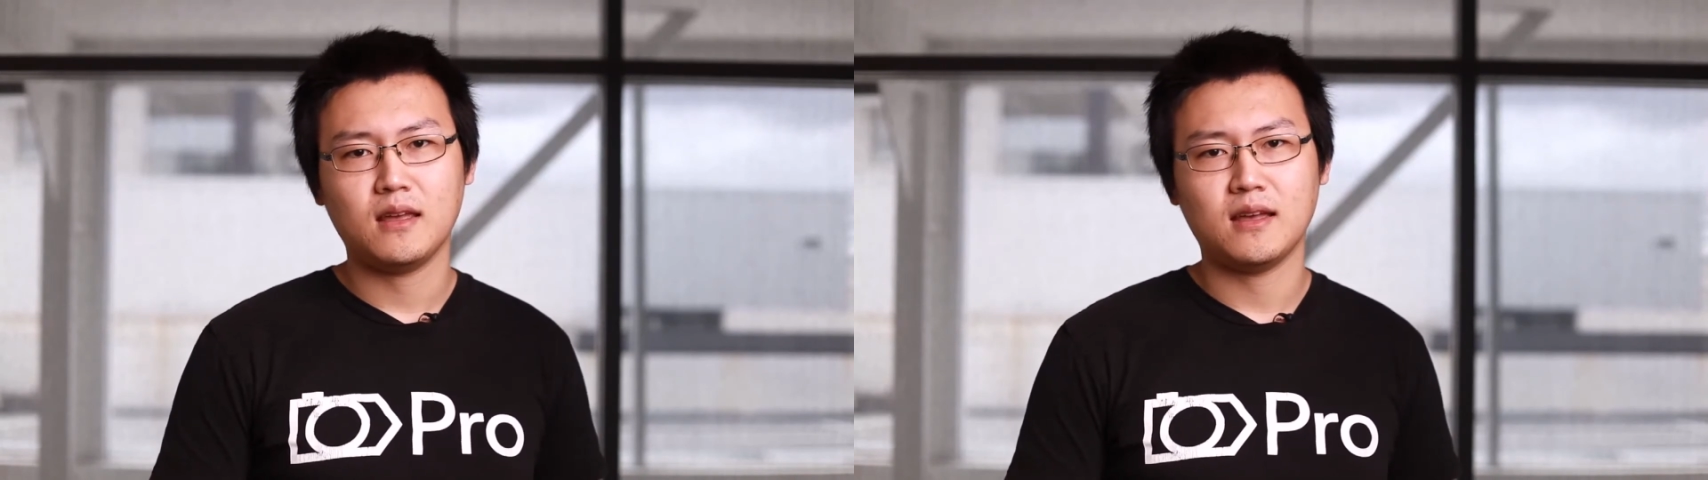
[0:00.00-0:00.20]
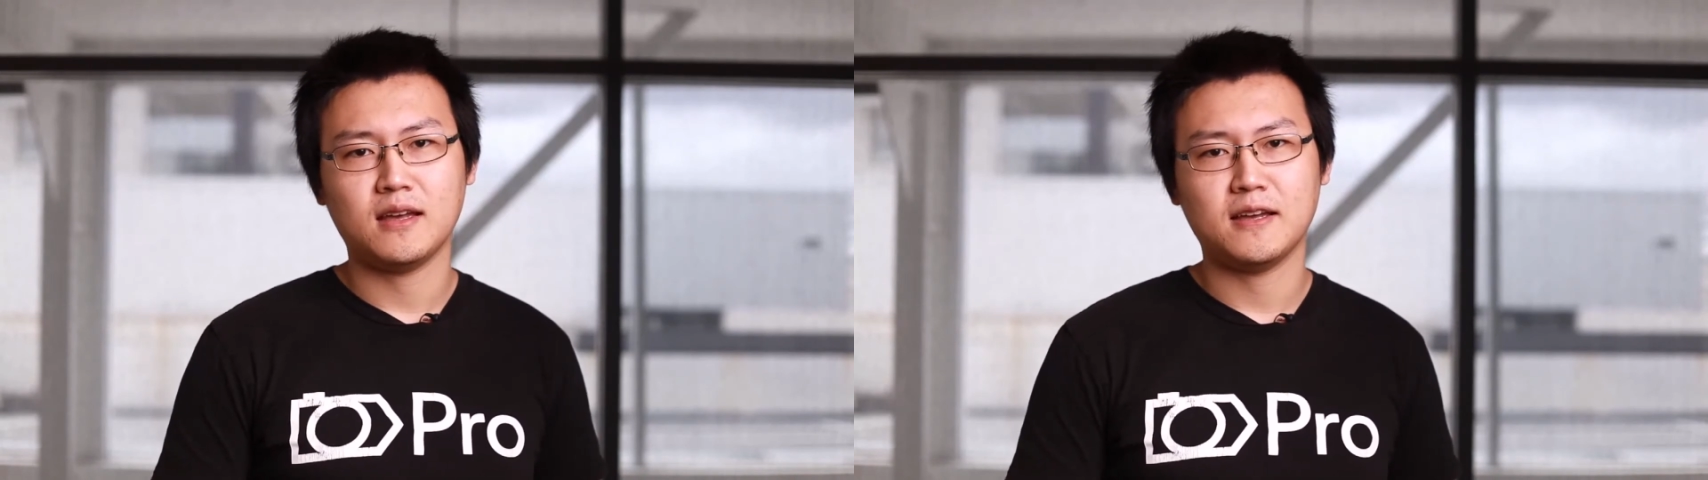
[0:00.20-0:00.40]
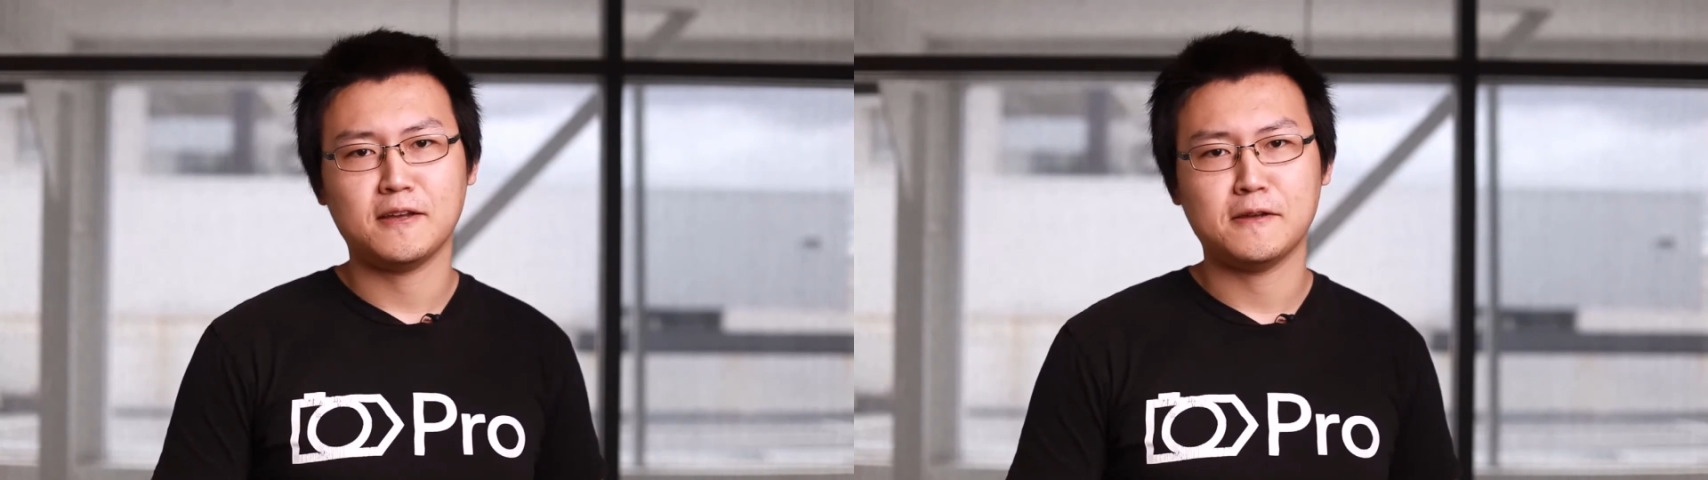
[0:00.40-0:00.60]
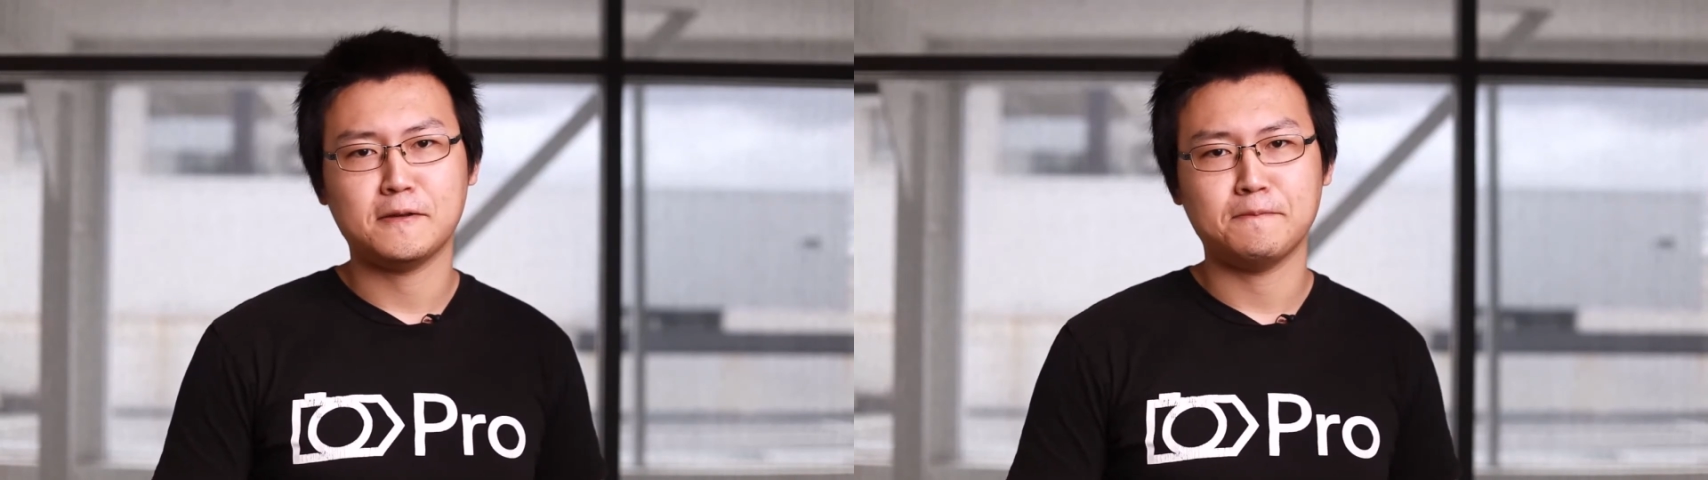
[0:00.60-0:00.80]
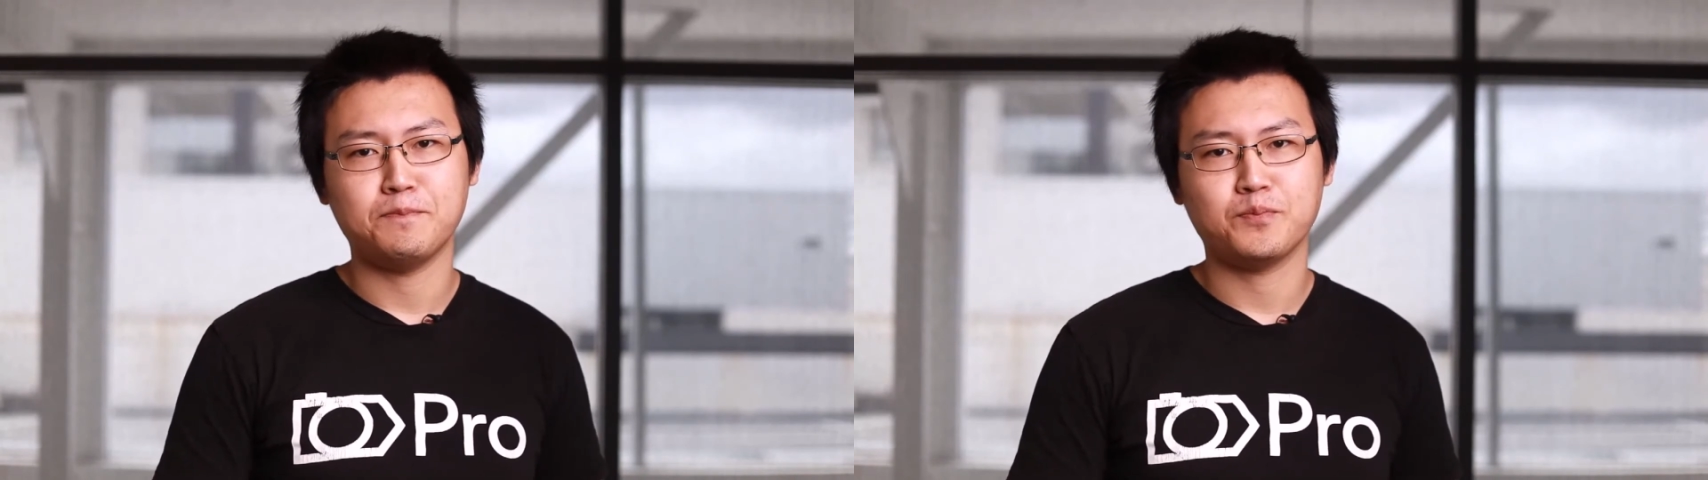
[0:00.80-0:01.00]

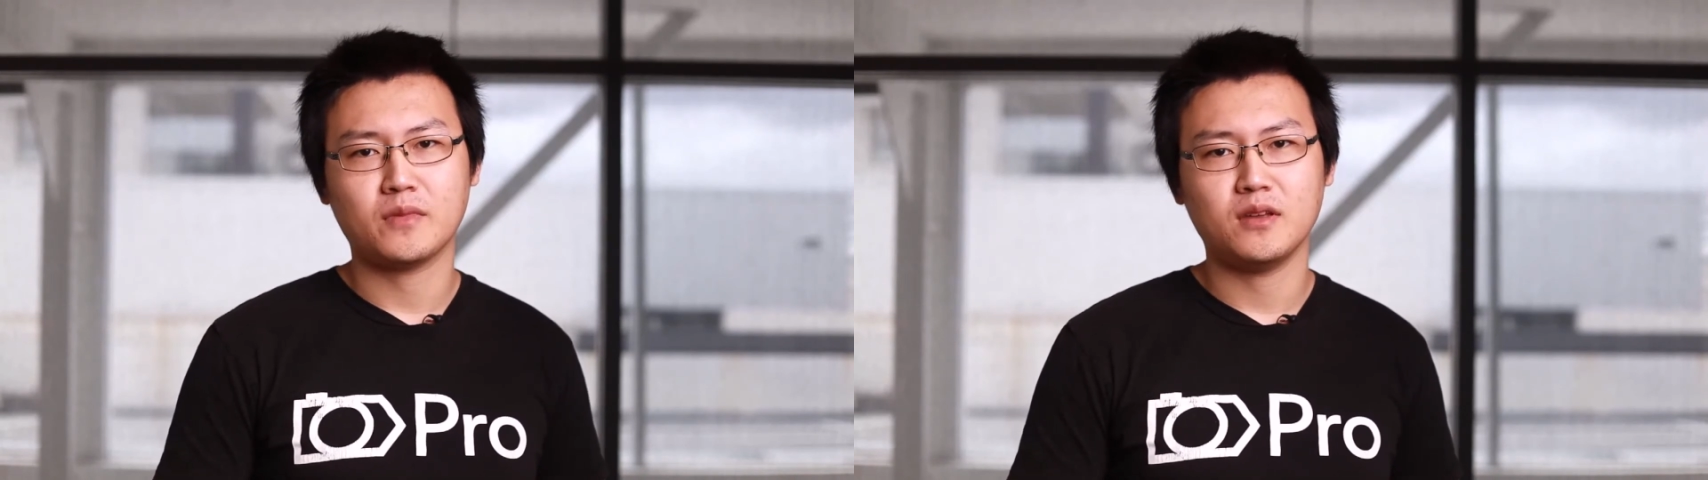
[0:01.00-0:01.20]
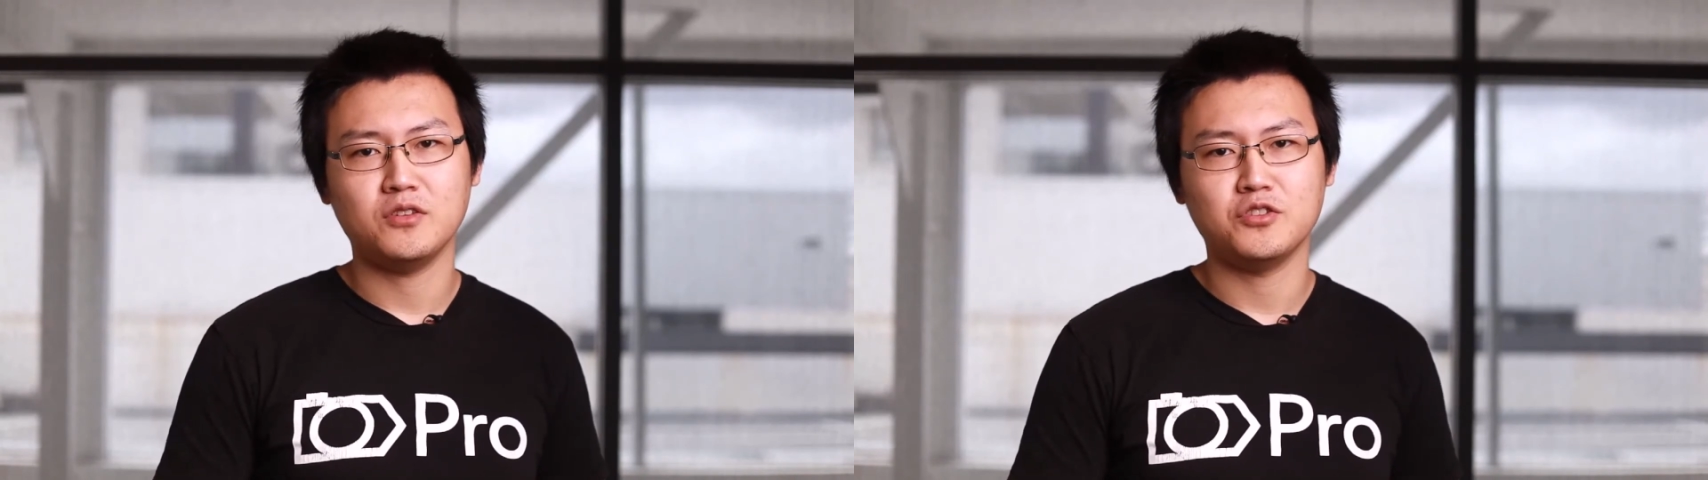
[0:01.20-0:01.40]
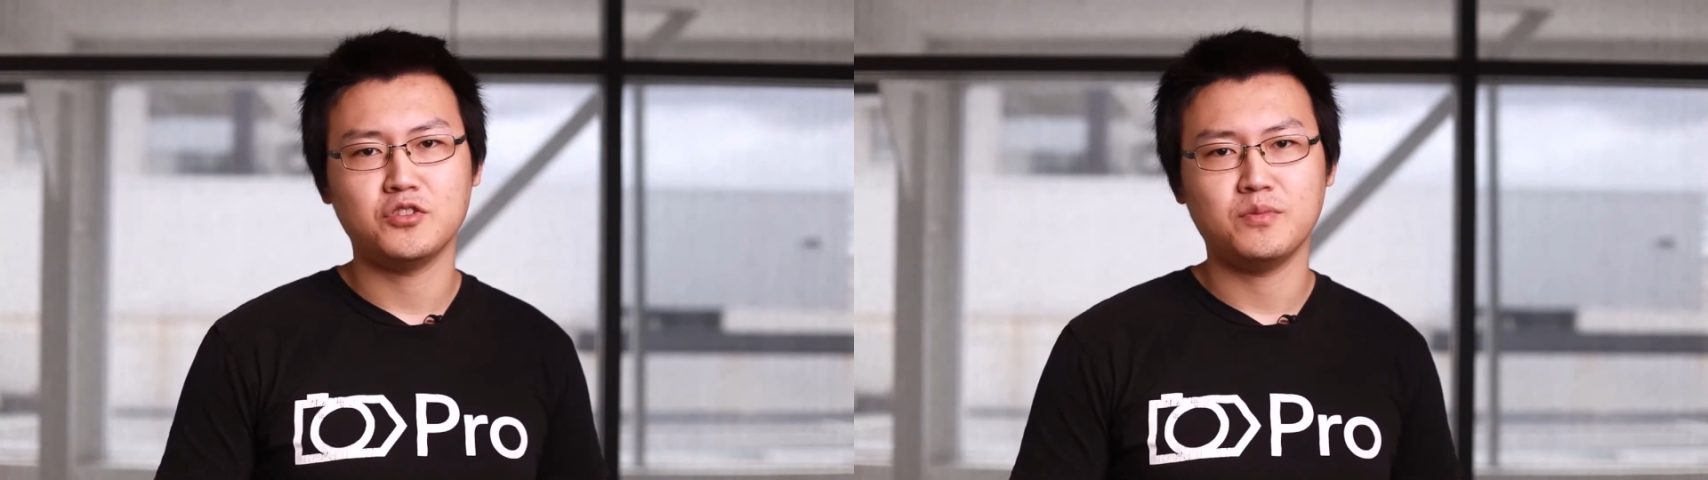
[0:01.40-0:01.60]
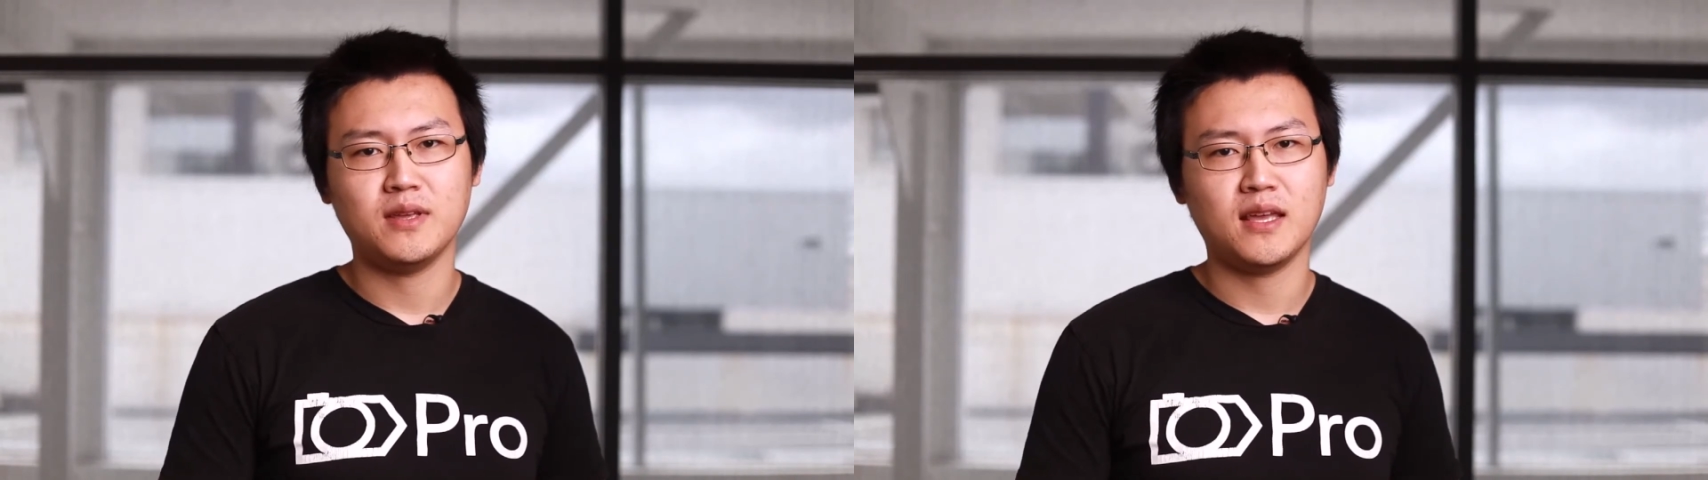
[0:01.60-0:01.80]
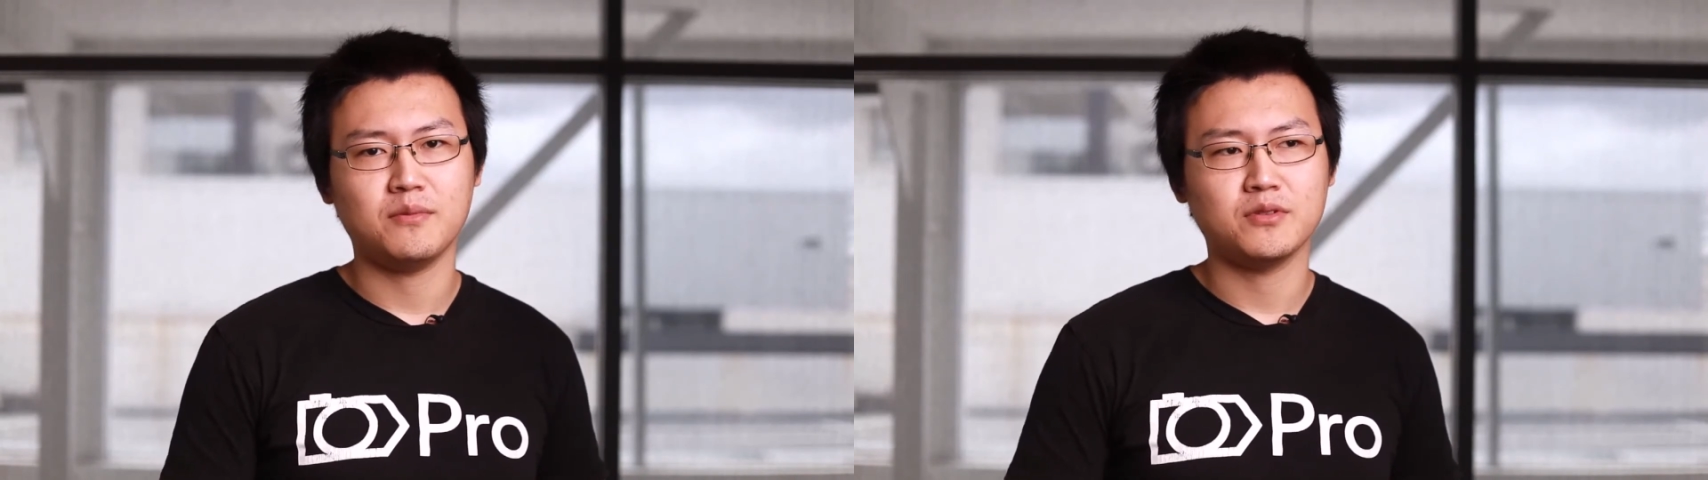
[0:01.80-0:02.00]
you should
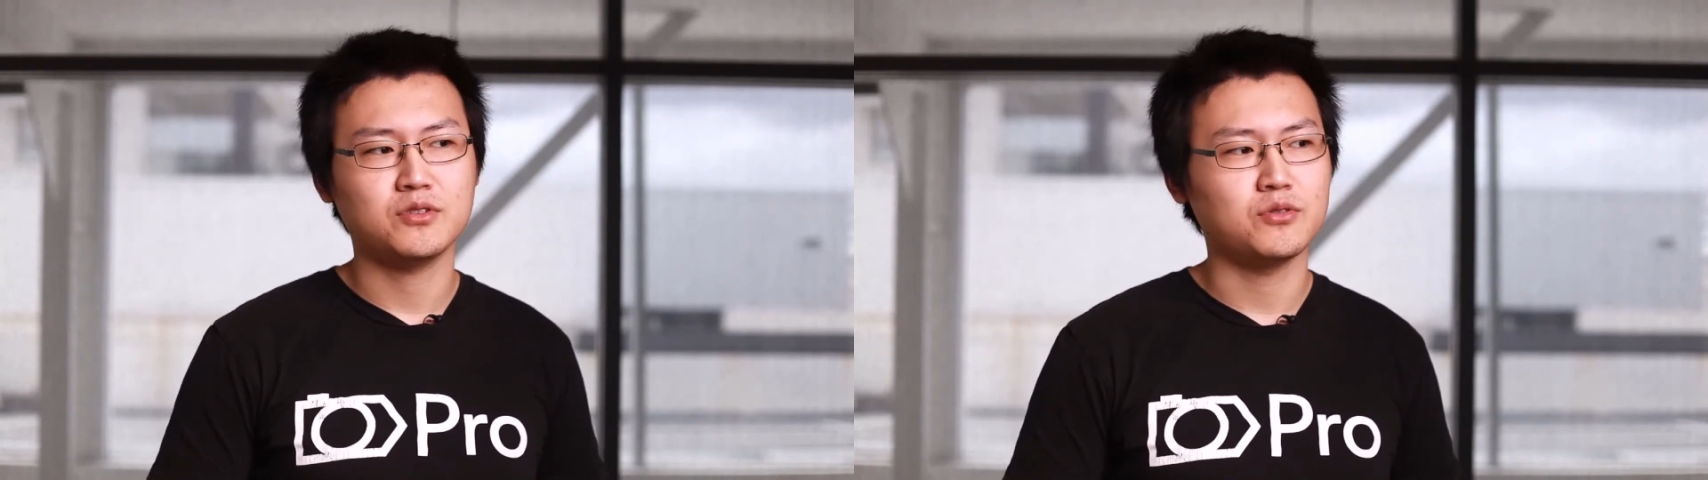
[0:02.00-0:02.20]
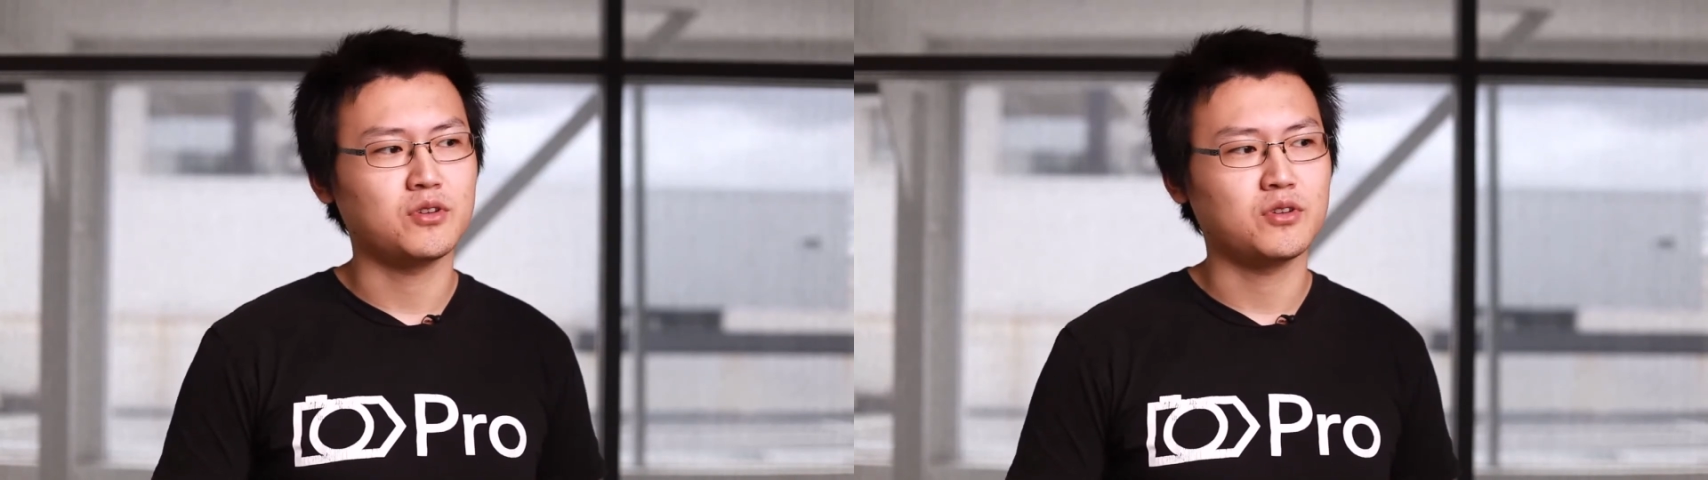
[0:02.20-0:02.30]
be able to